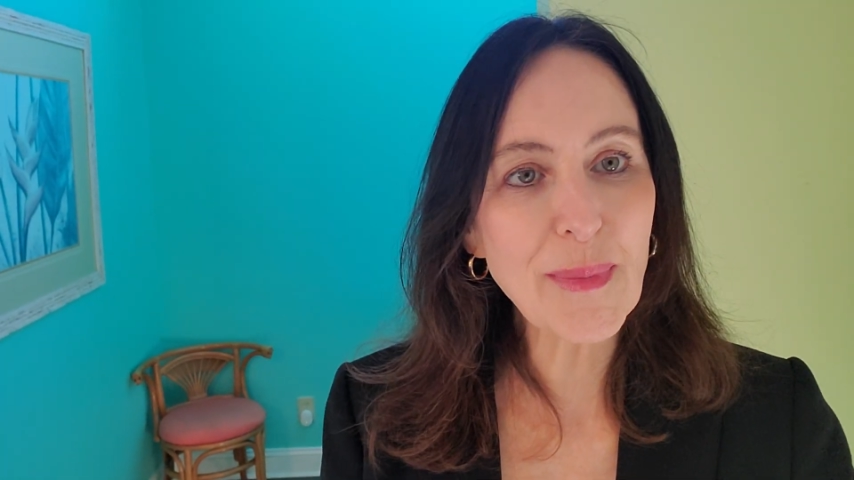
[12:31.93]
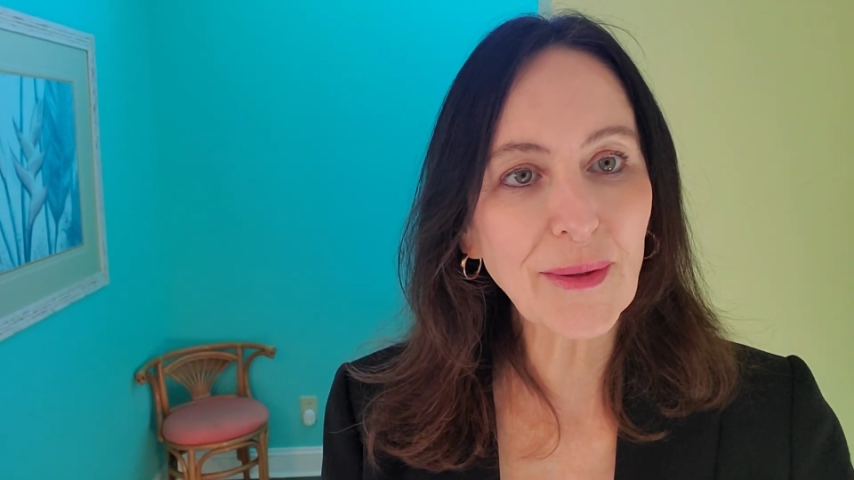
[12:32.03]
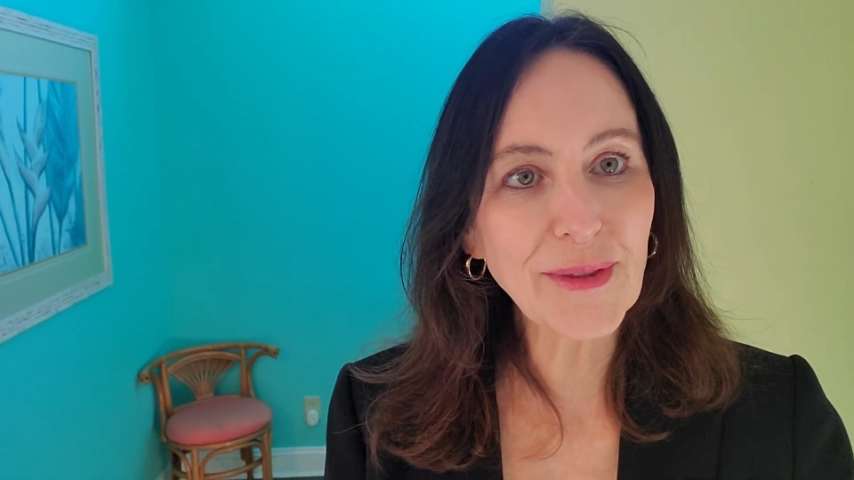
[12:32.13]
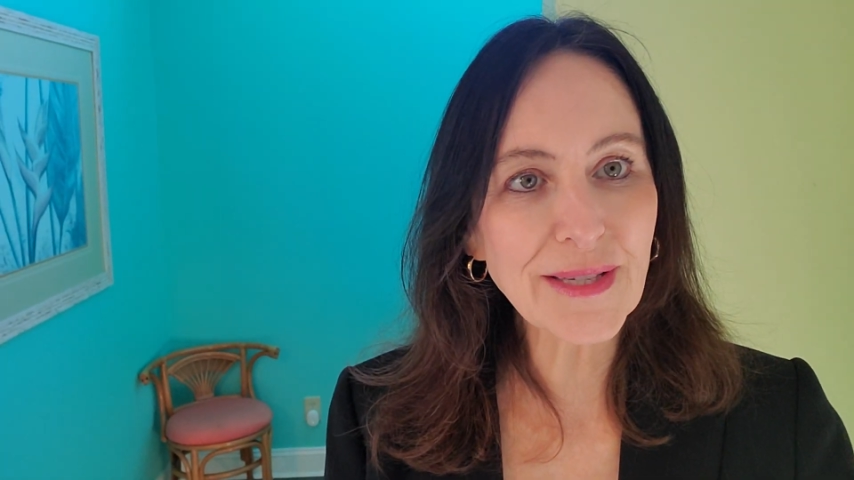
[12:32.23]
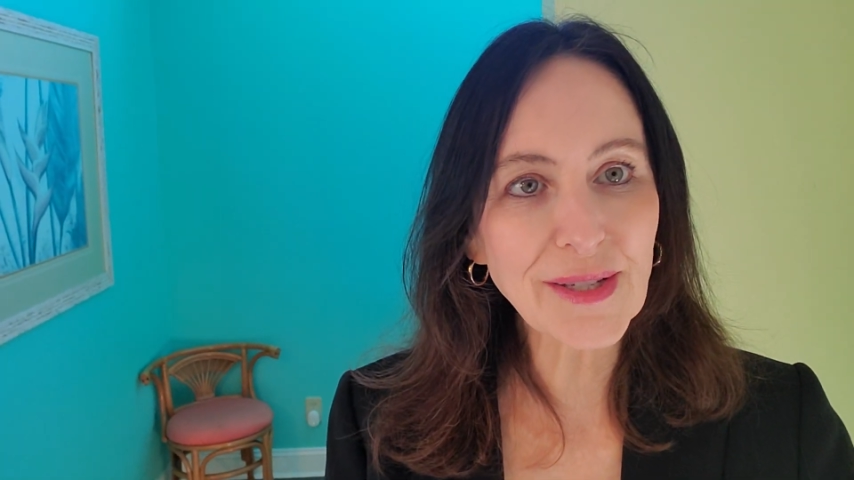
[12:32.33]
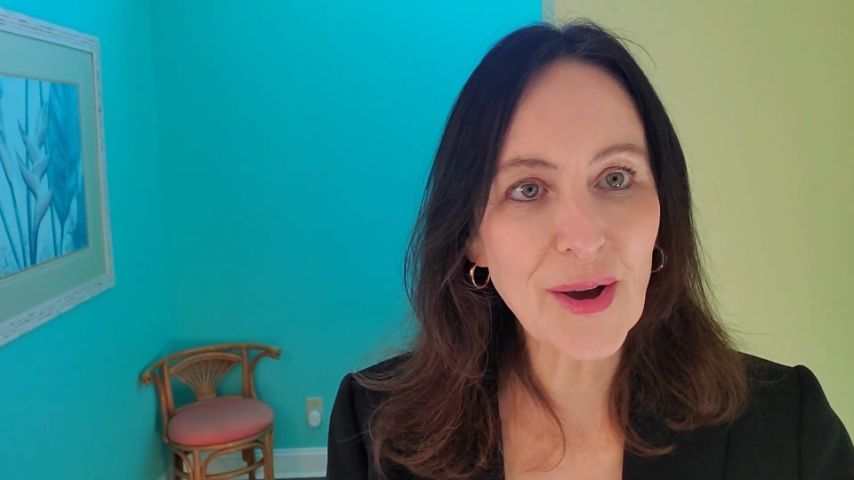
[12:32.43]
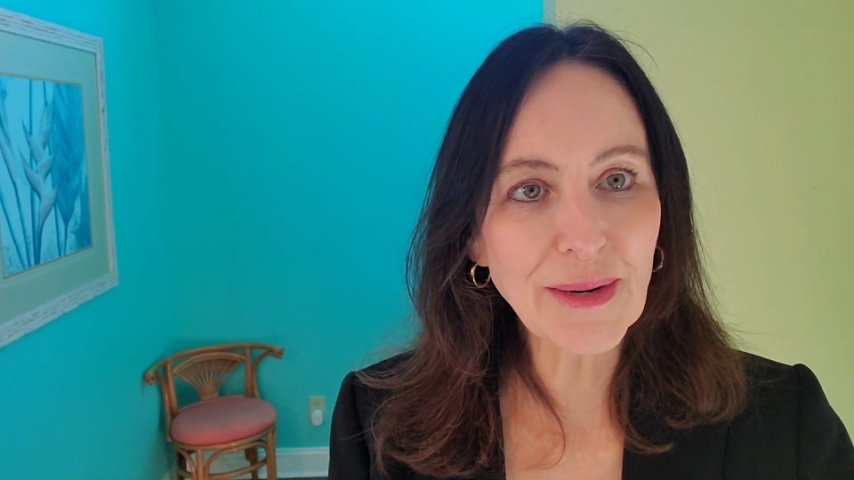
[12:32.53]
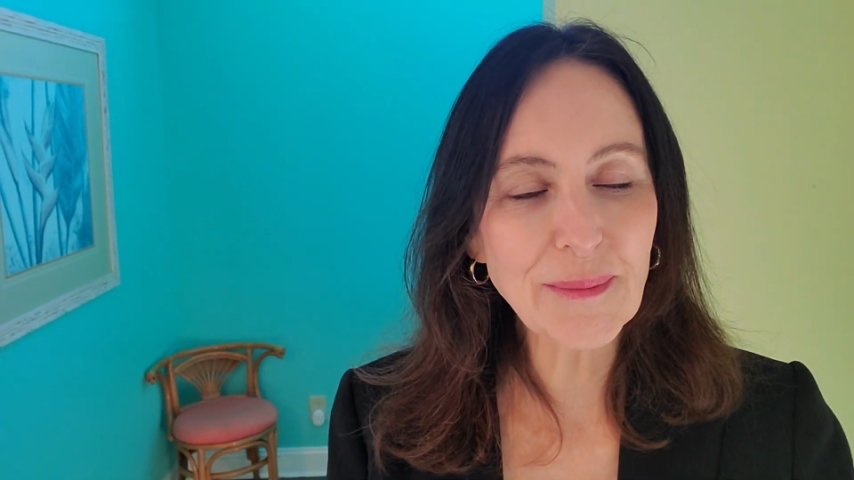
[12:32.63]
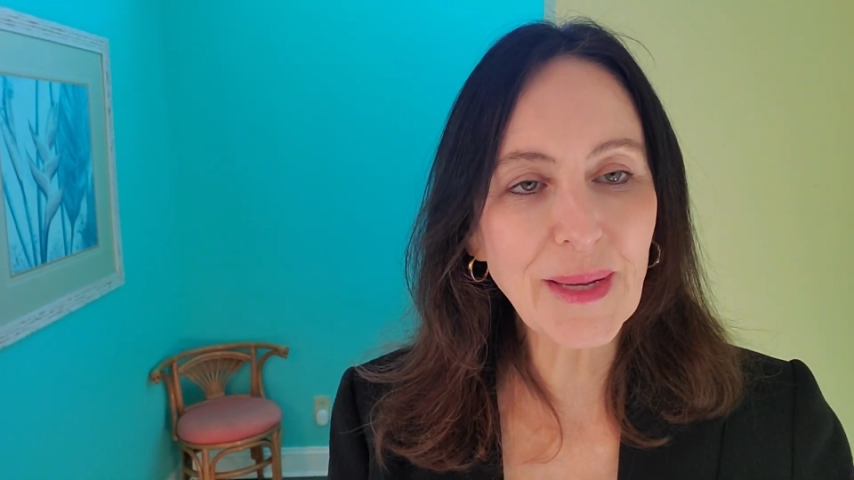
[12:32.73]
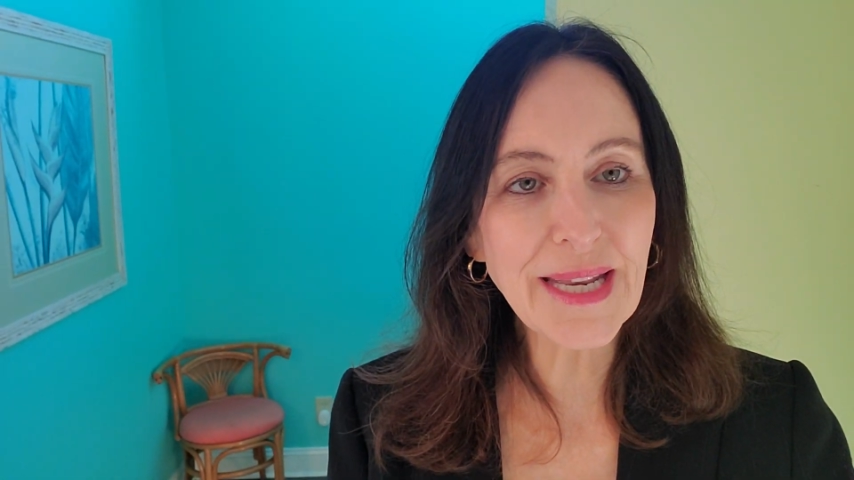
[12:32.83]
about this
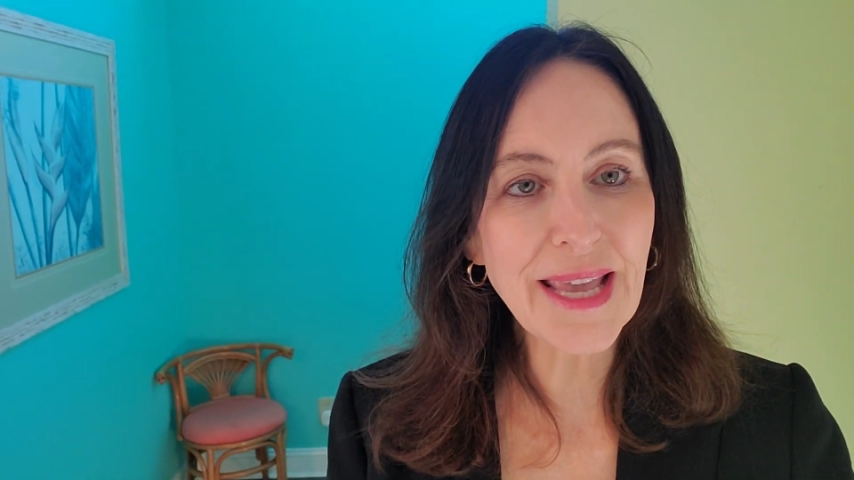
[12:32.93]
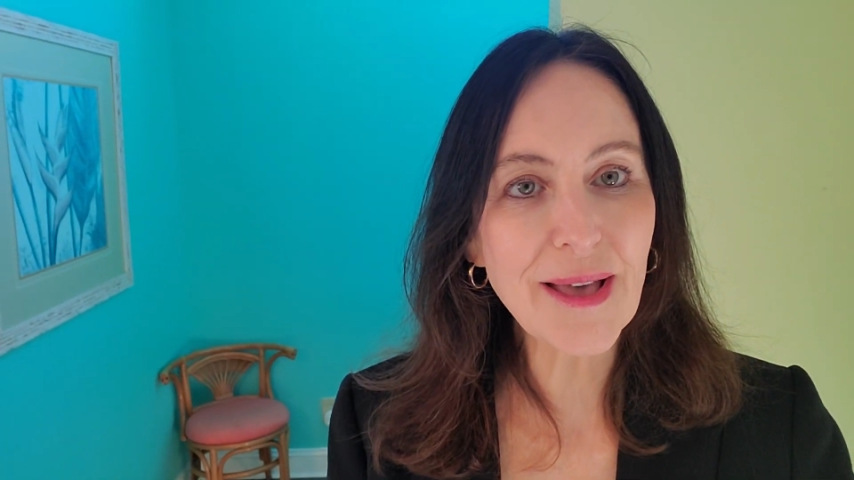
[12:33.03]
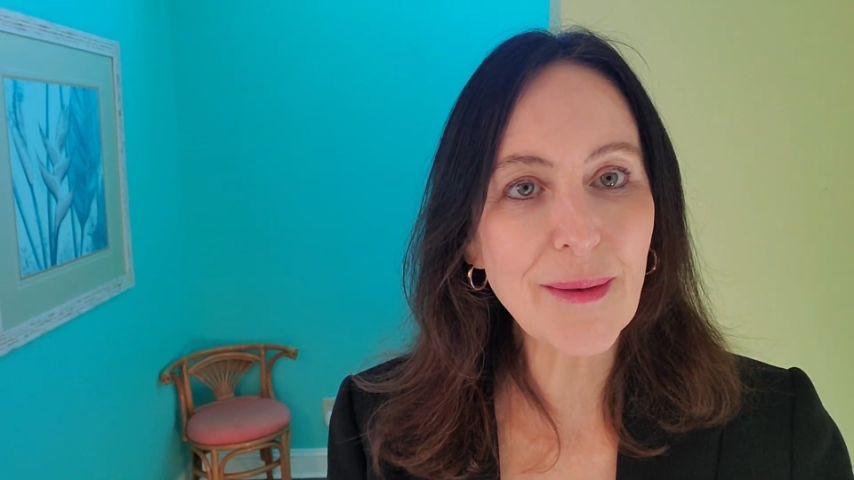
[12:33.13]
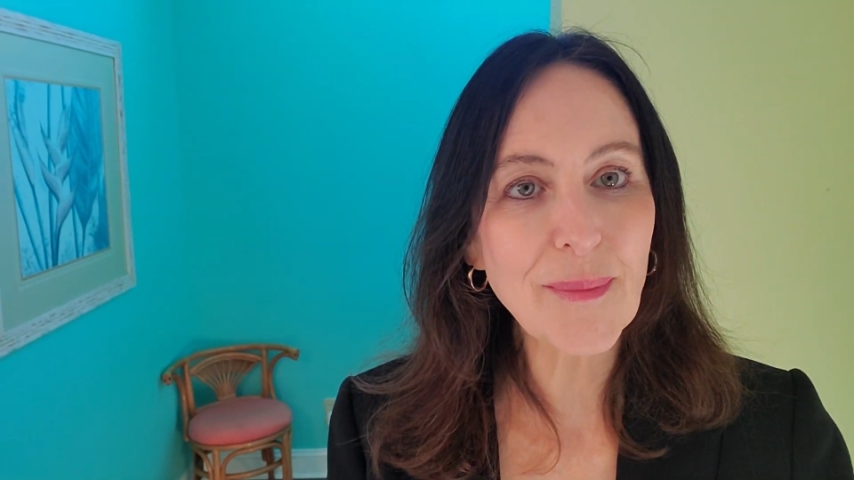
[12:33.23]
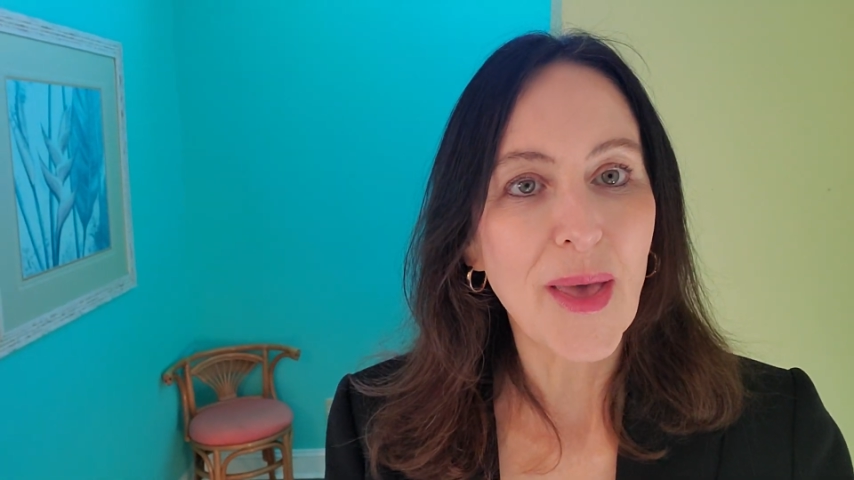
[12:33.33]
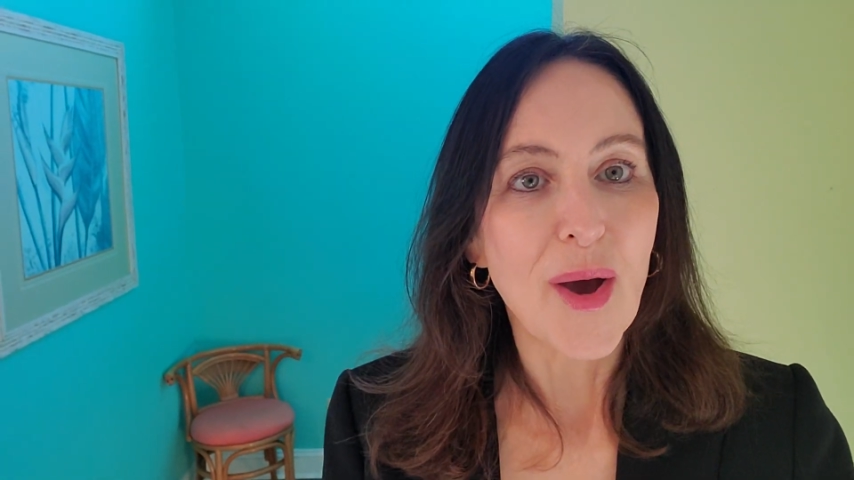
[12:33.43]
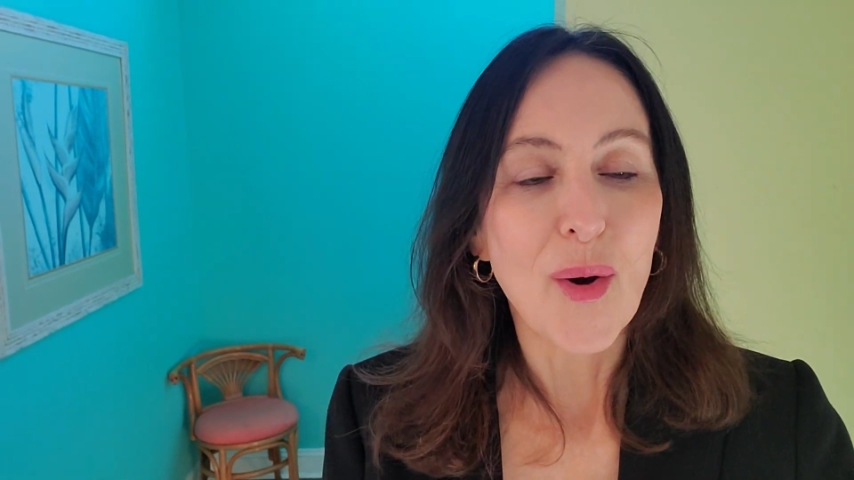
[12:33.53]
condominium